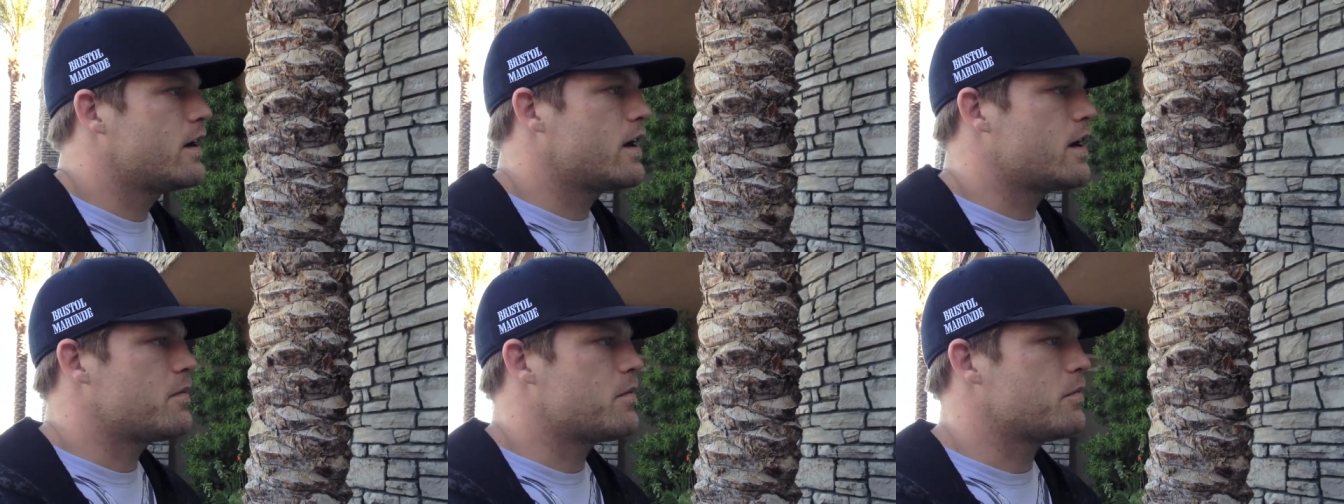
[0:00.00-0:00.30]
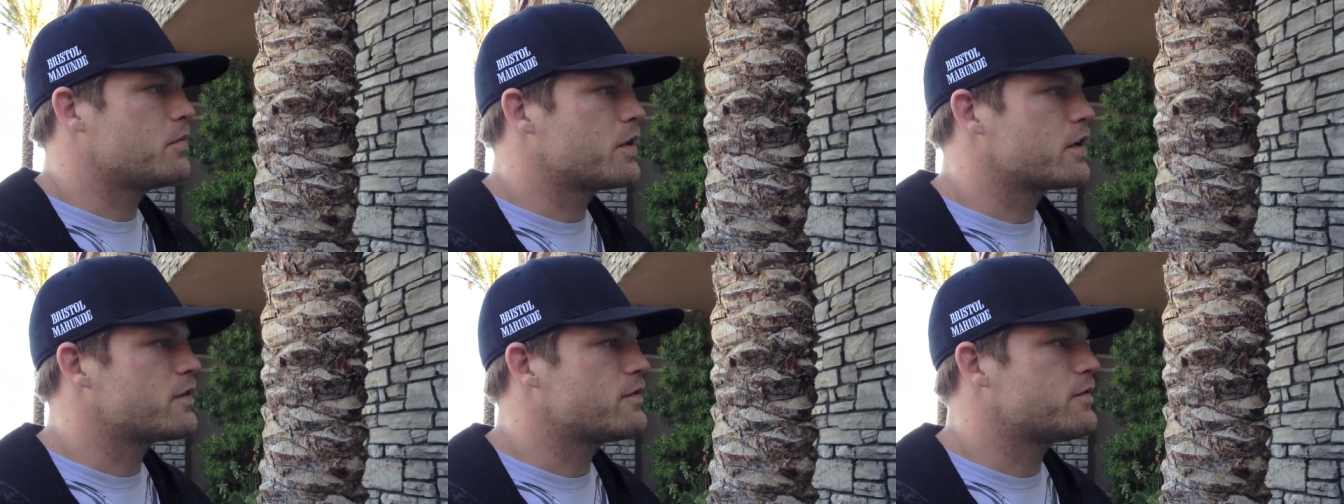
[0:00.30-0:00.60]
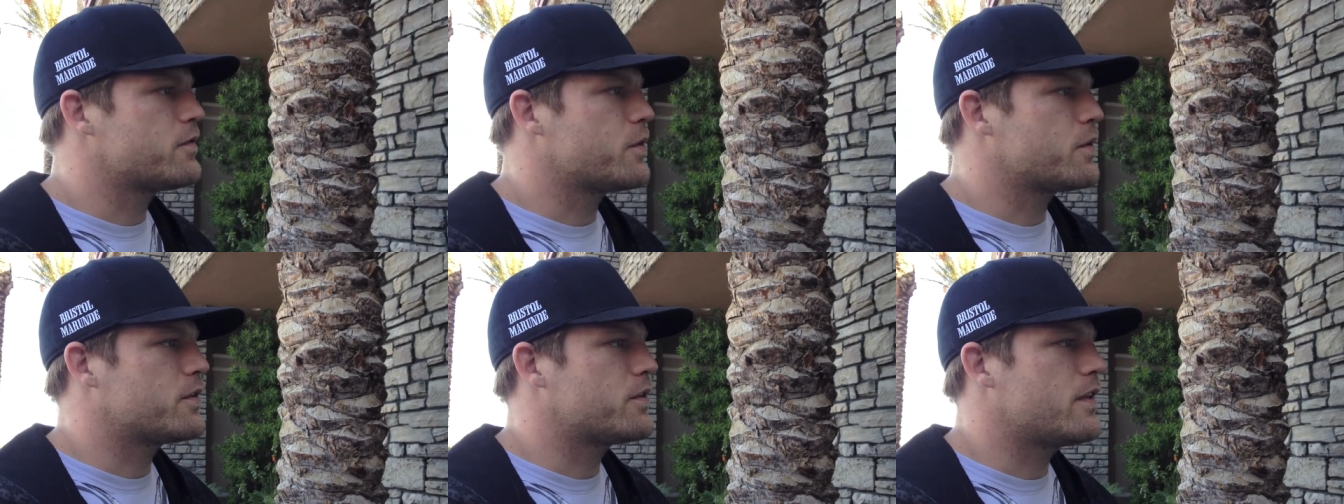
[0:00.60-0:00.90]
I'm looking
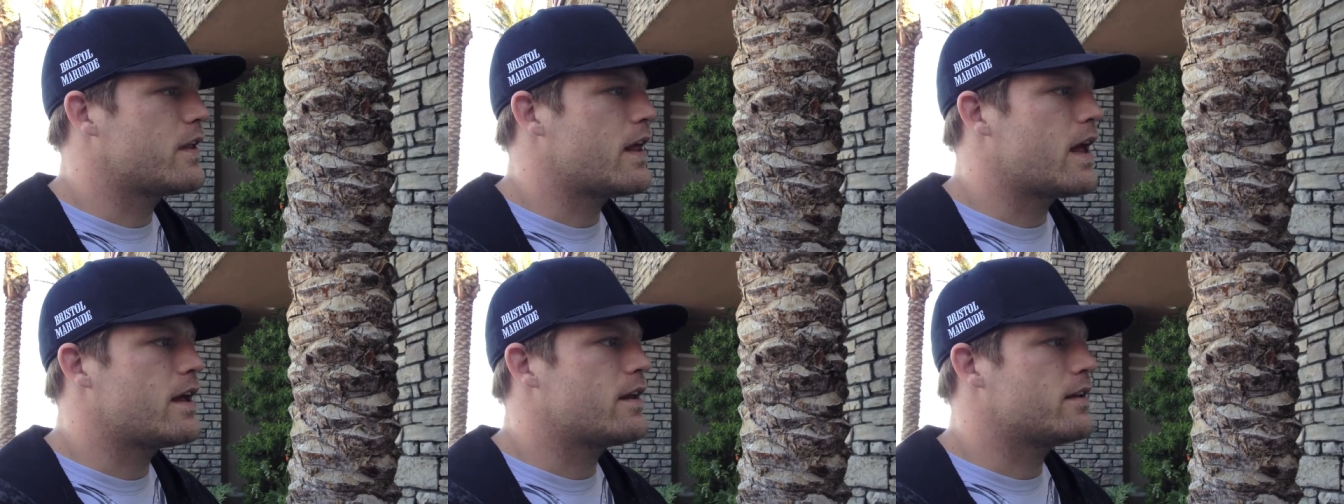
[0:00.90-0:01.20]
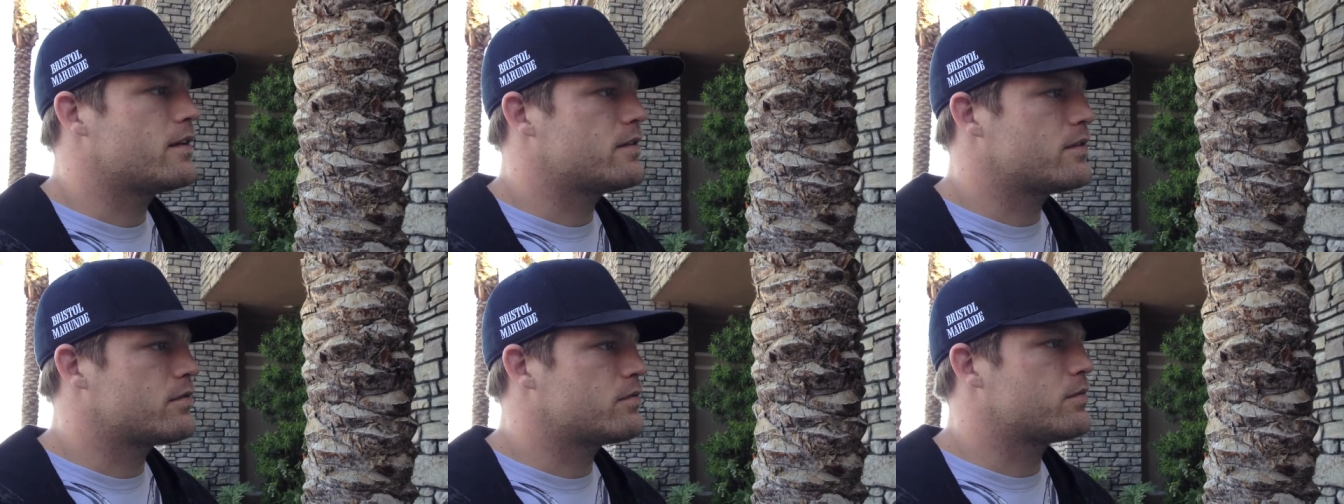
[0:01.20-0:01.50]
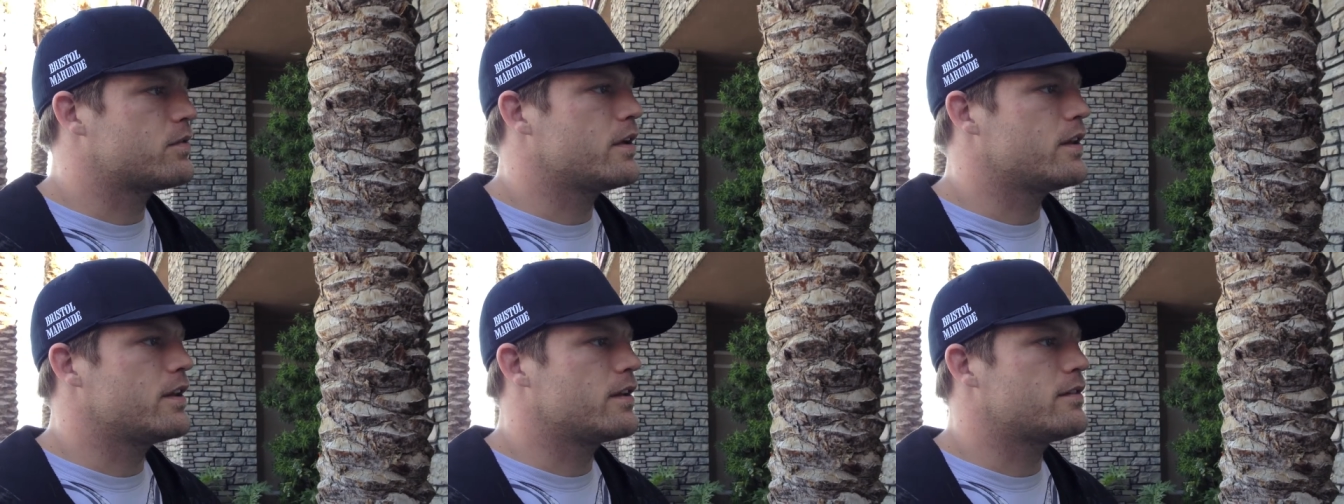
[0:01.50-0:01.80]
forward to that. It's
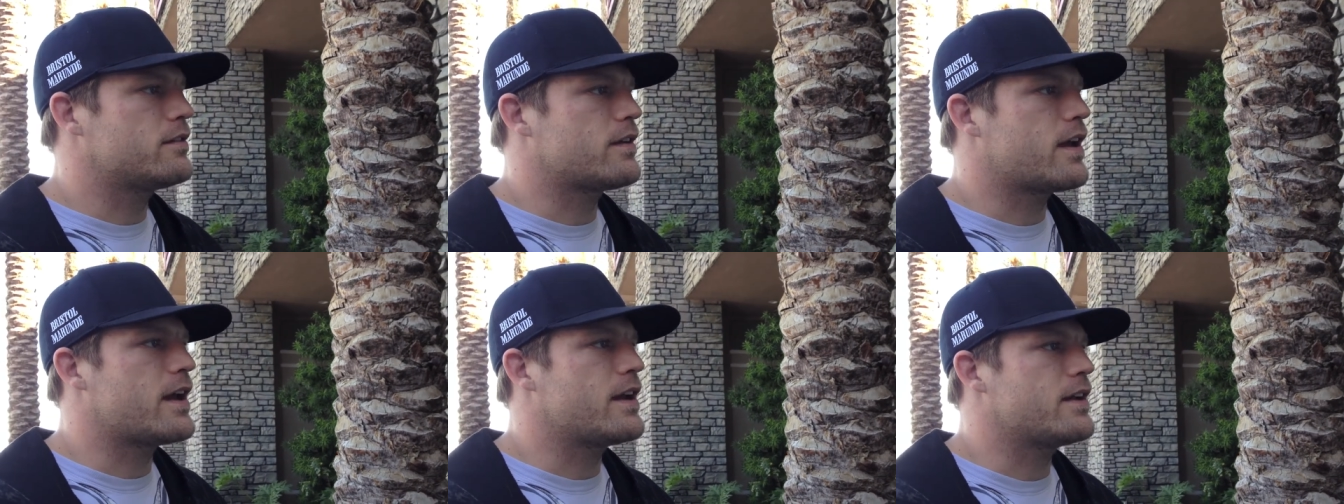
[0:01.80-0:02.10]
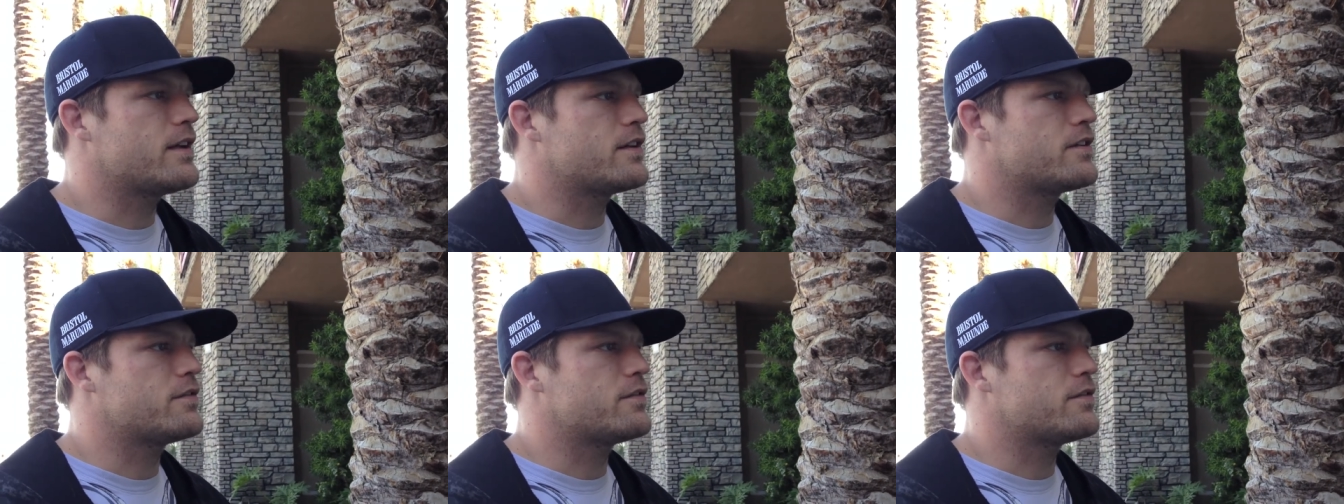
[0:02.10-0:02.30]
really exciting.